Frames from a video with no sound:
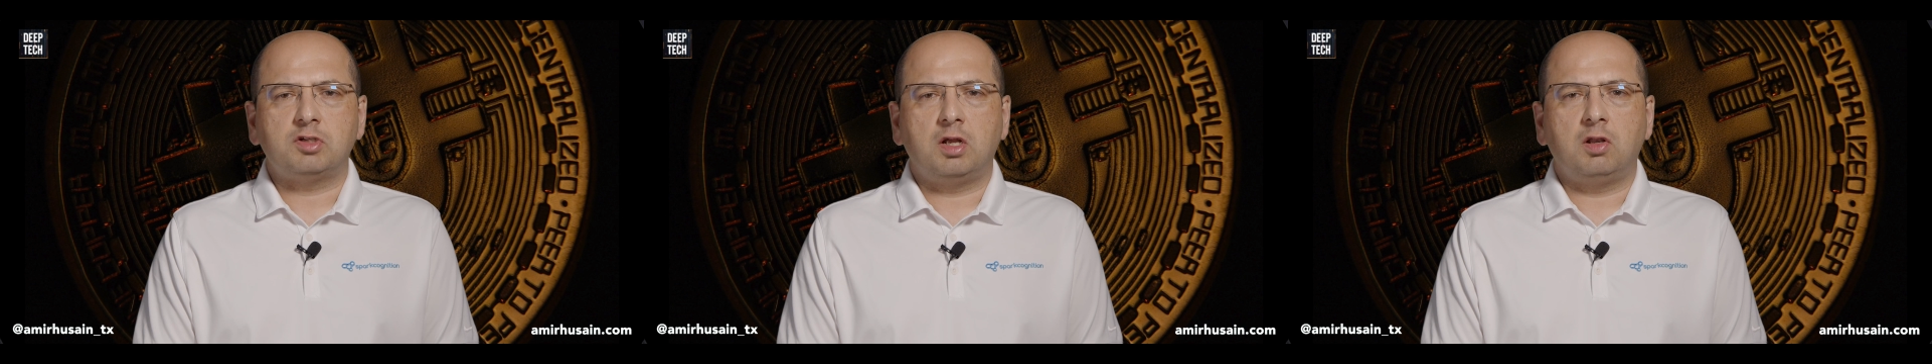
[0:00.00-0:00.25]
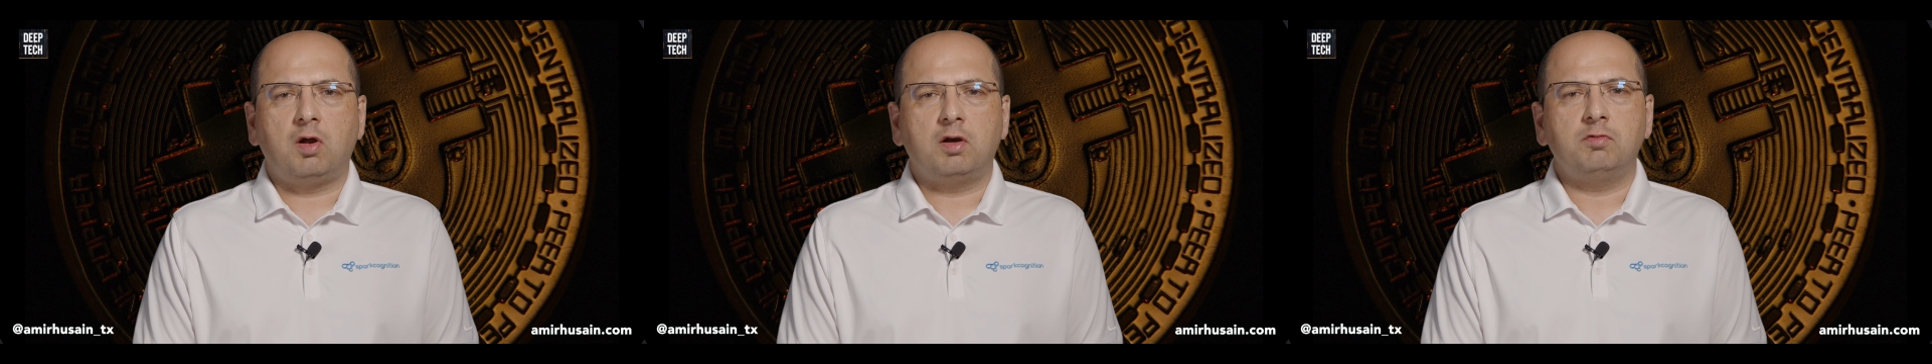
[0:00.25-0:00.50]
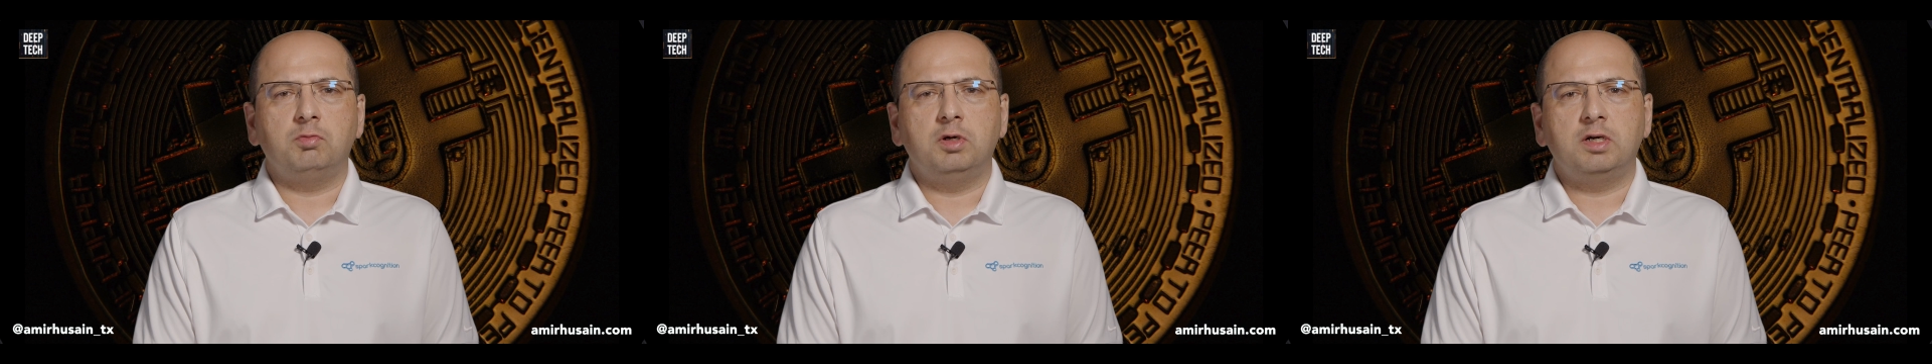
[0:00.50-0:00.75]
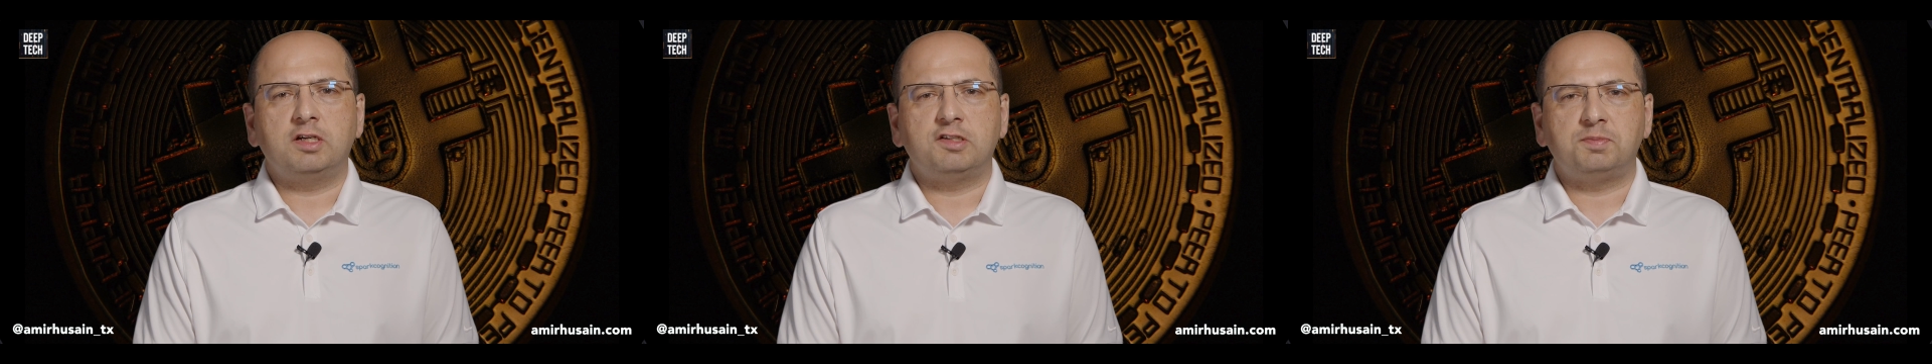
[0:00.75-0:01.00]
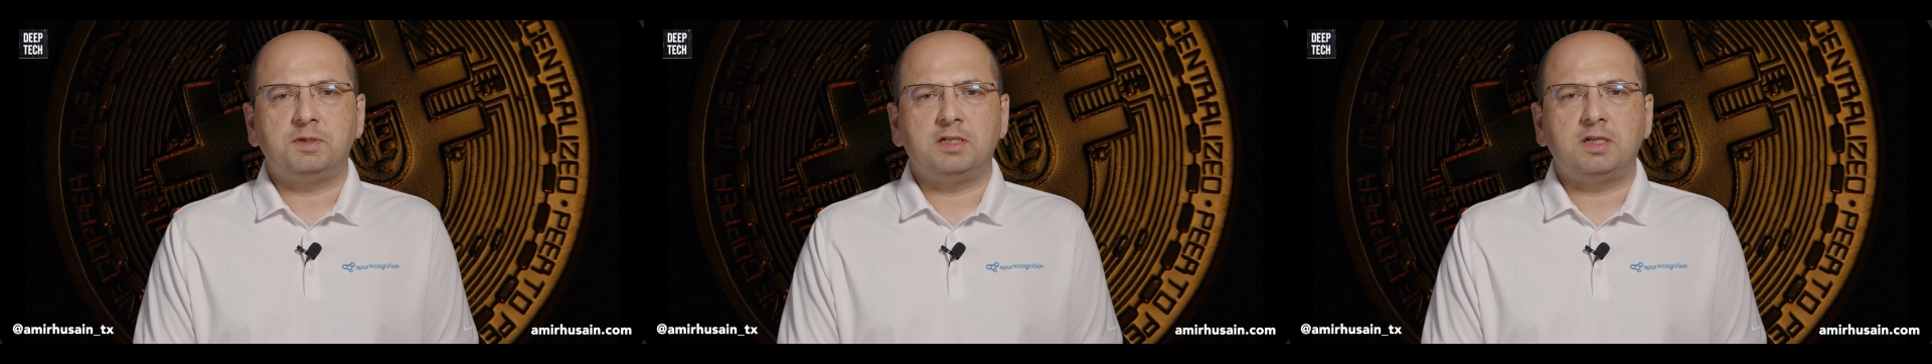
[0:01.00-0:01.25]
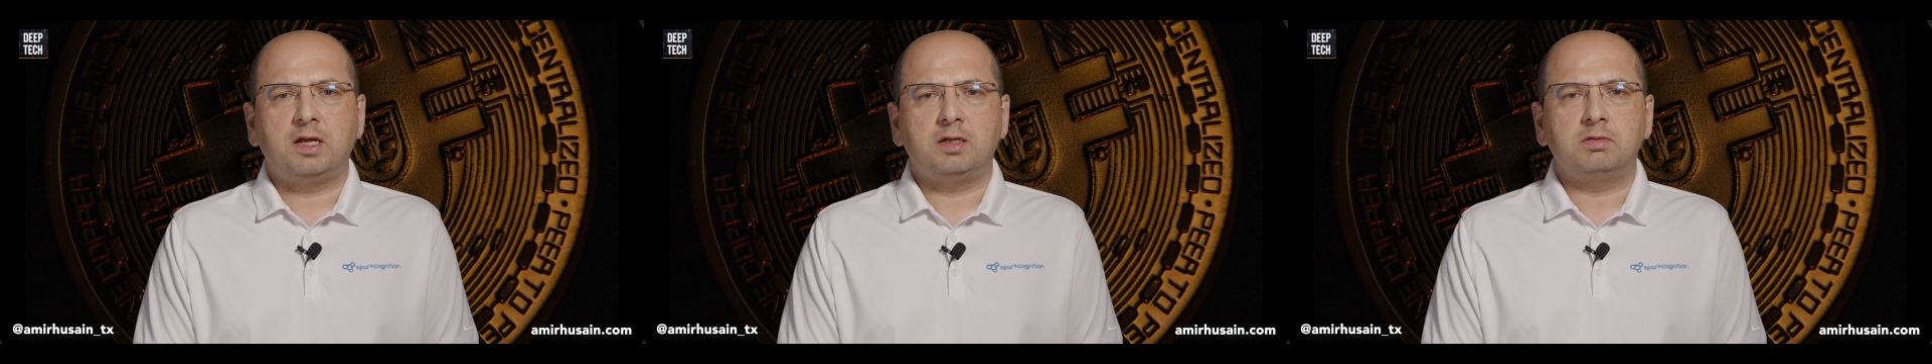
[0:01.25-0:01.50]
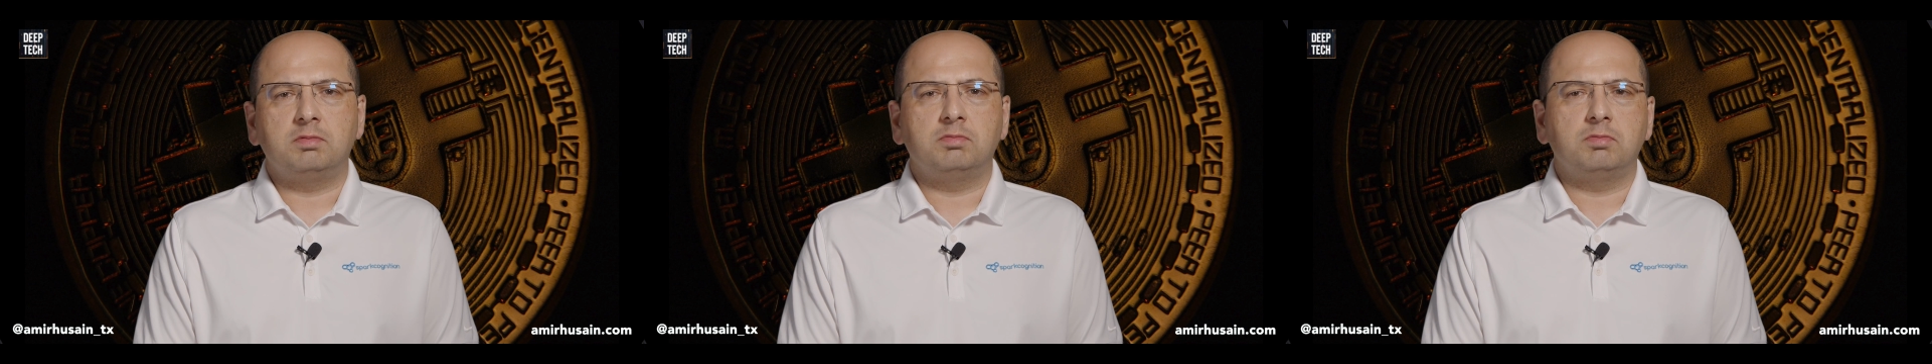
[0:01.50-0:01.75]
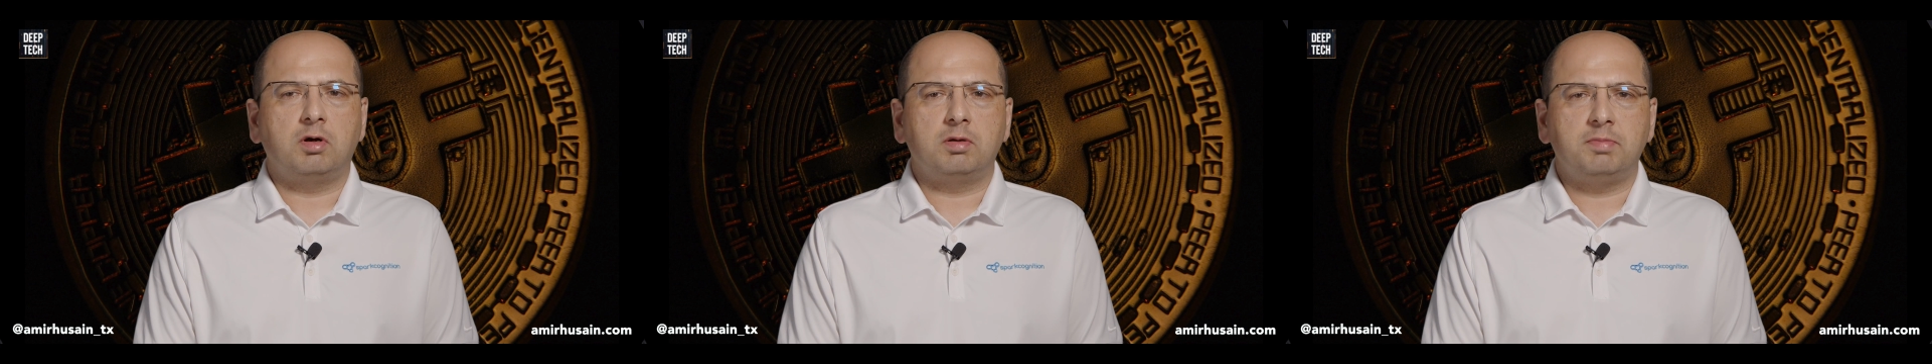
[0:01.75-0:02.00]
a lot of work has been
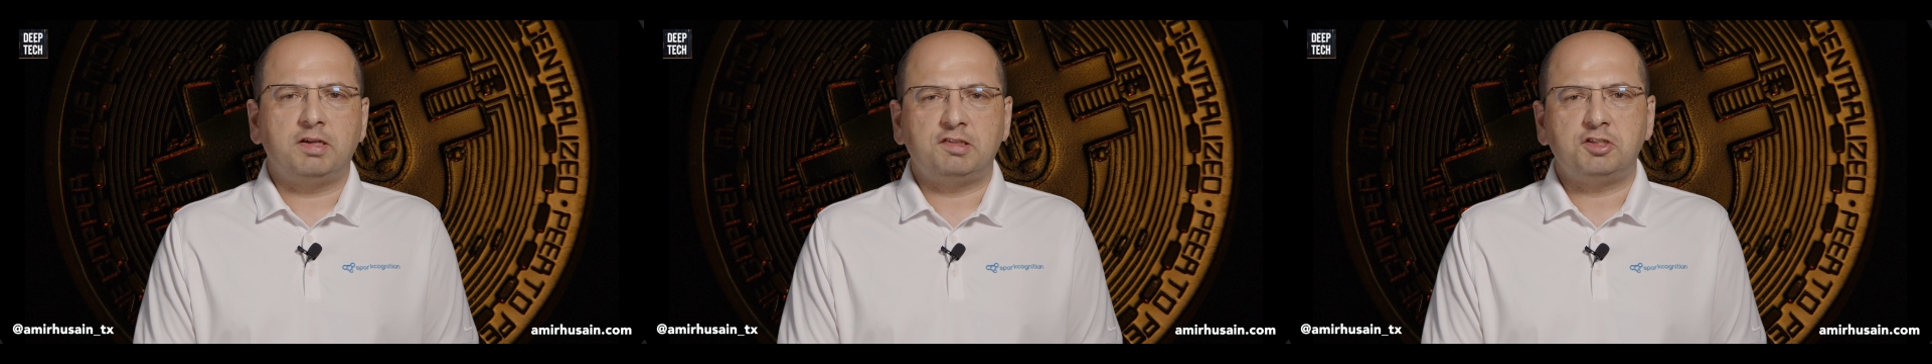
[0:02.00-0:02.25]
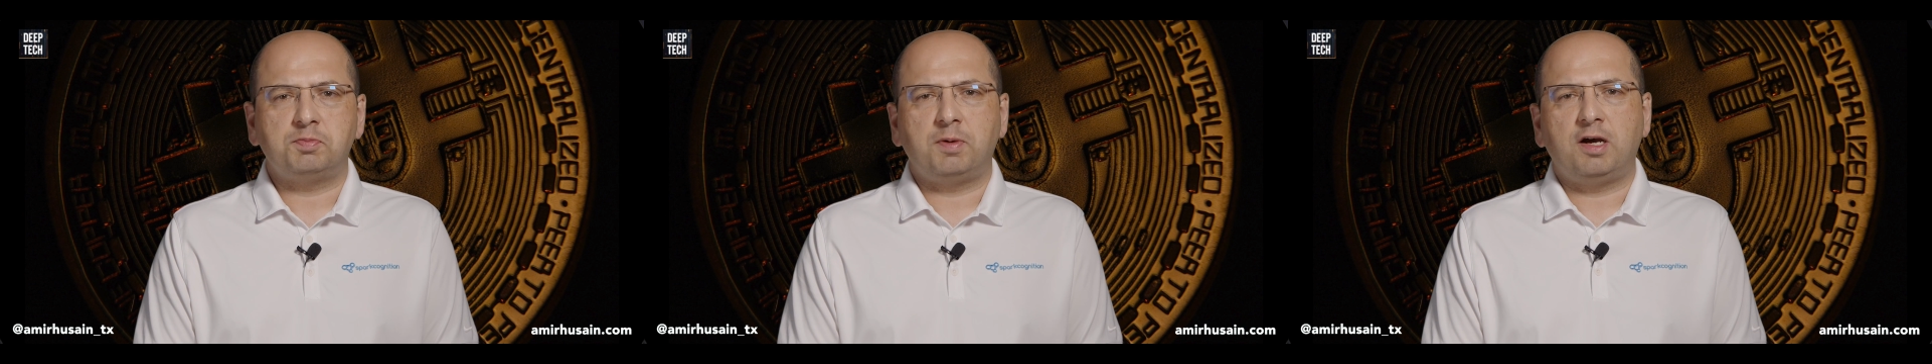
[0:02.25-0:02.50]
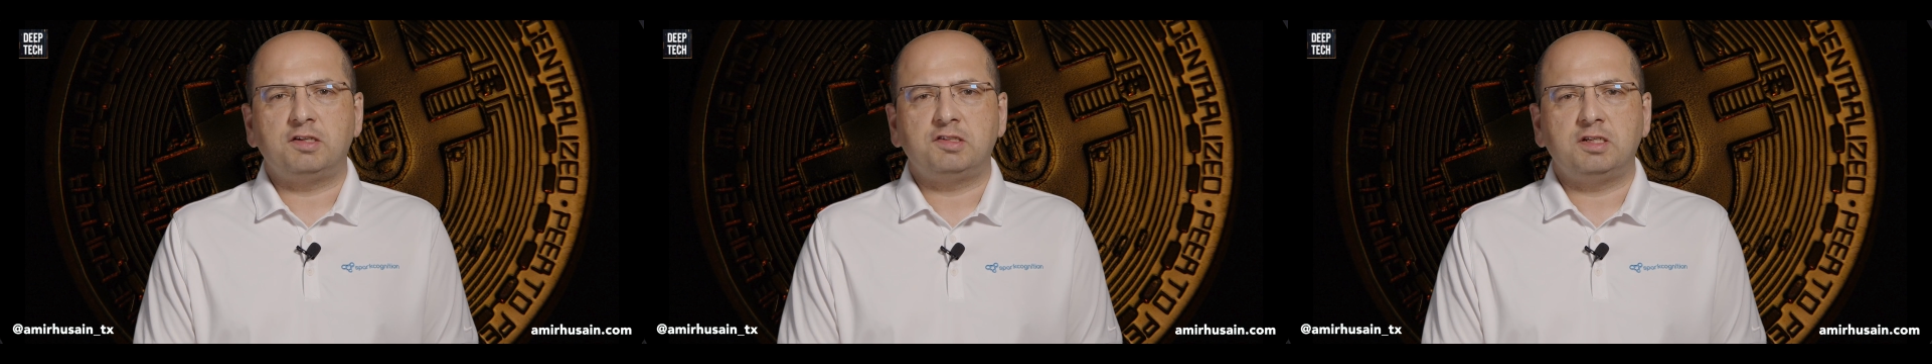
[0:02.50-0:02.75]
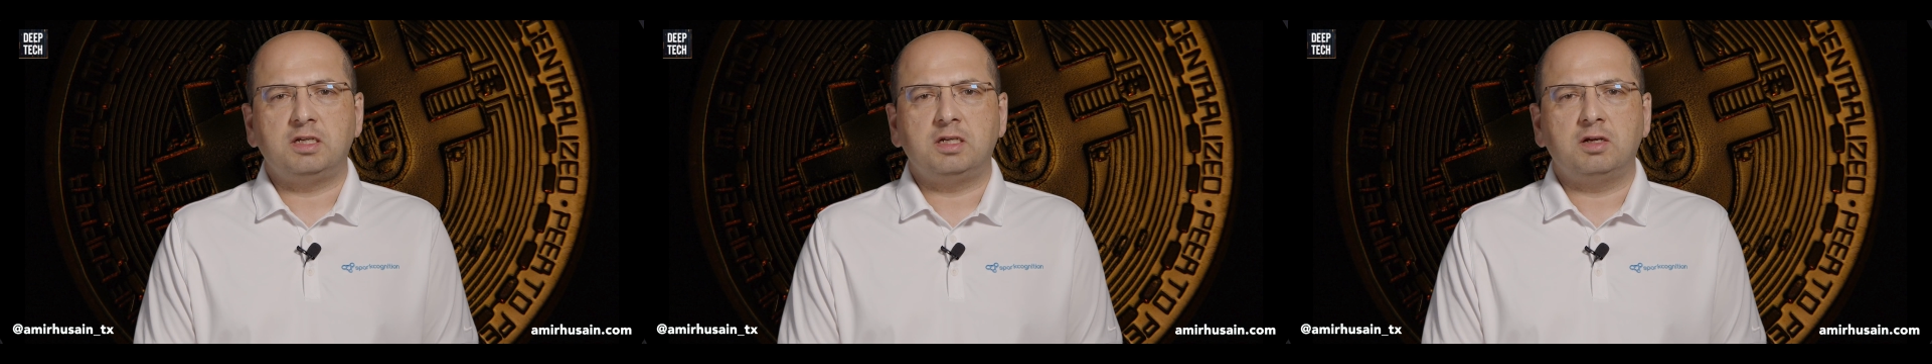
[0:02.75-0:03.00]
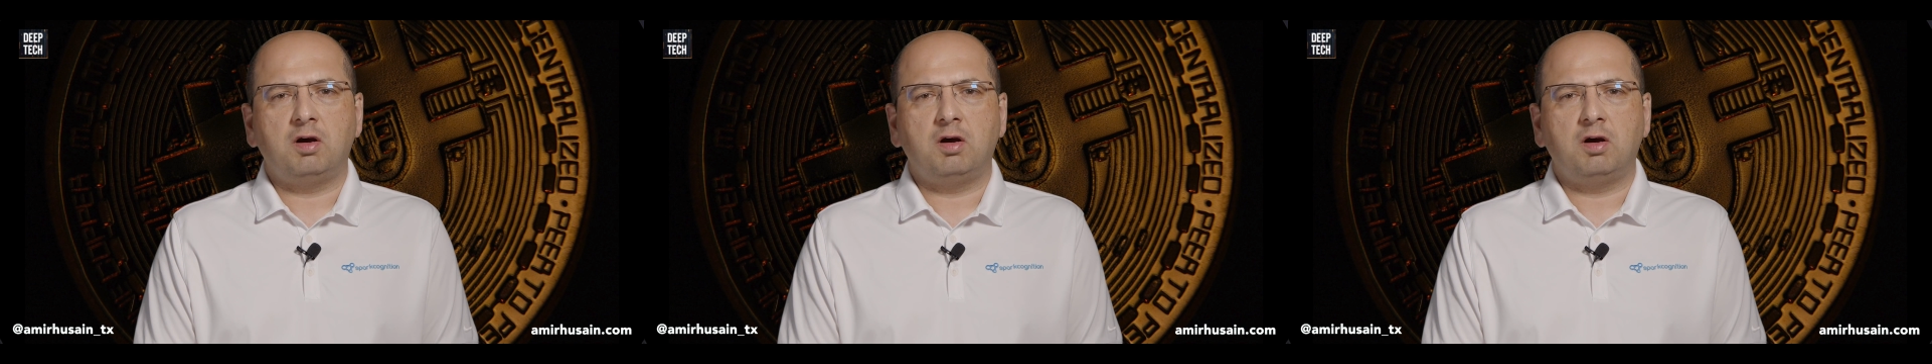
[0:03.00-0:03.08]
done on message passing,